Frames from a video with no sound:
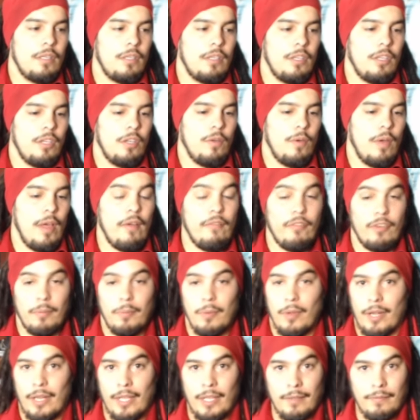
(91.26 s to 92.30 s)
you know,
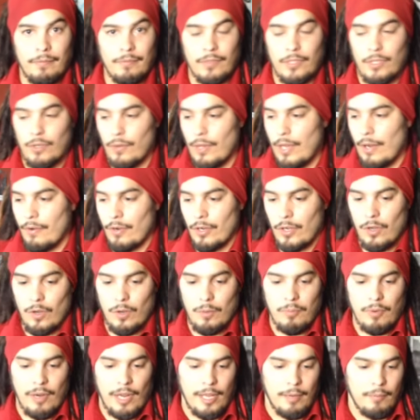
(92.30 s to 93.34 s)
everybody, you know,
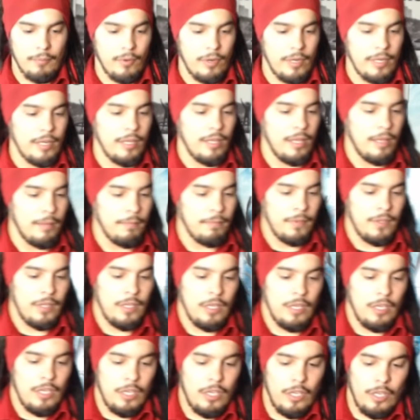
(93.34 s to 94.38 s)
Erico, Brian, Brenda,
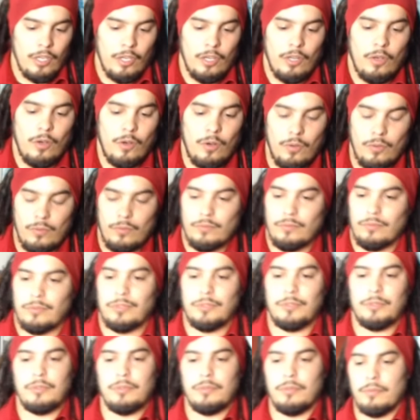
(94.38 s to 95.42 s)
you know,
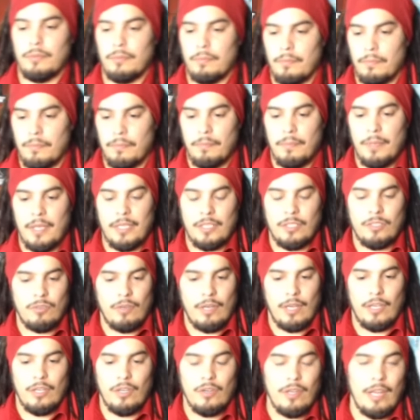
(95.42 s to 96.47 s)
Big
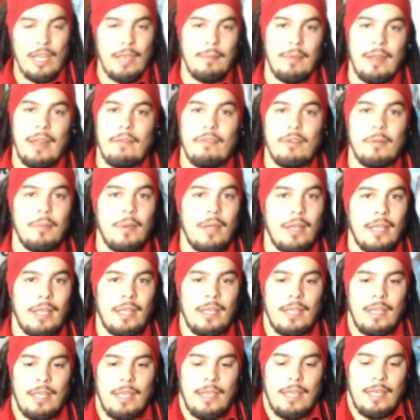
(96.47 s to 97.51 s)
Train, you name it, everybody
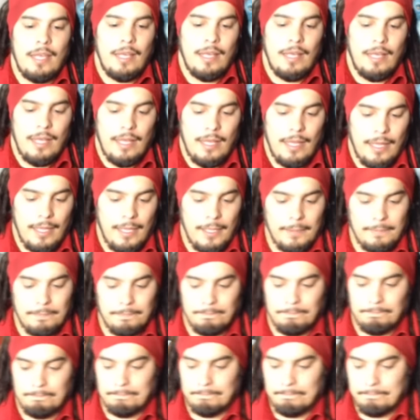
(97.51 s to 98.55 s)
um,
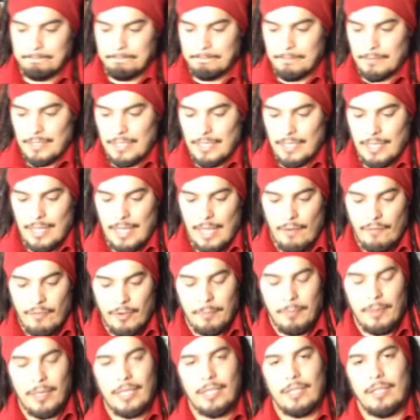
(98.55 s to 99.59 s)

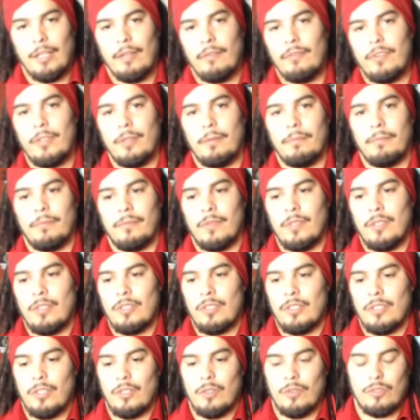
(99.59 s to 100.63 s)
everybody loved him,
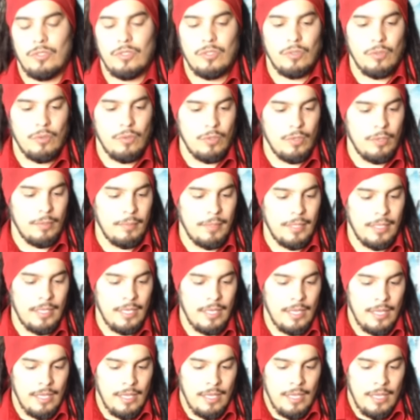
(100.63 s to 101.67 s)
Storm, and
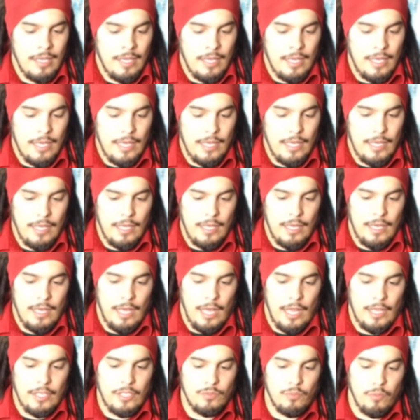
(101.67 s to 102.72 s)

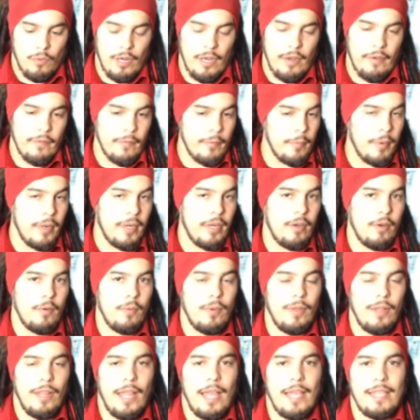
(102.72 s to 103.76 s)
I just want everybody to
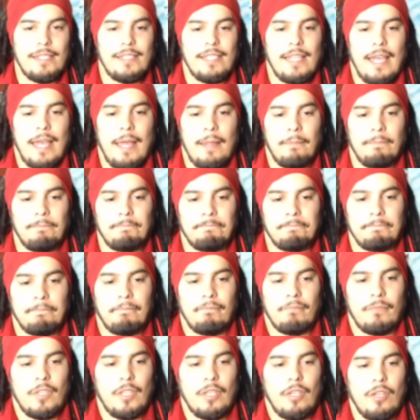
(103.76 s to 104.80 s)
realize that,
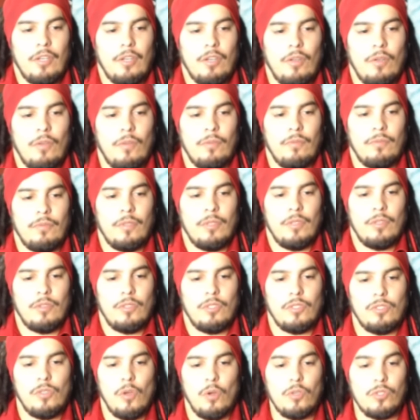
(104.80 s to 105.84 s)
you know,
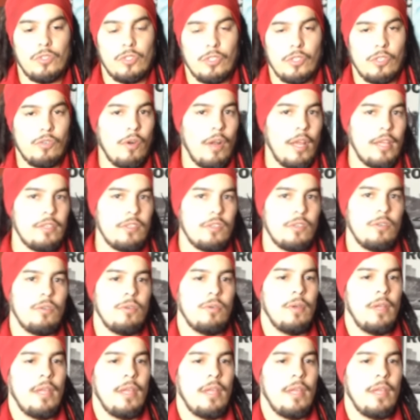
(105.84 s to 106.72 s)
the Soldiers in Christ crew,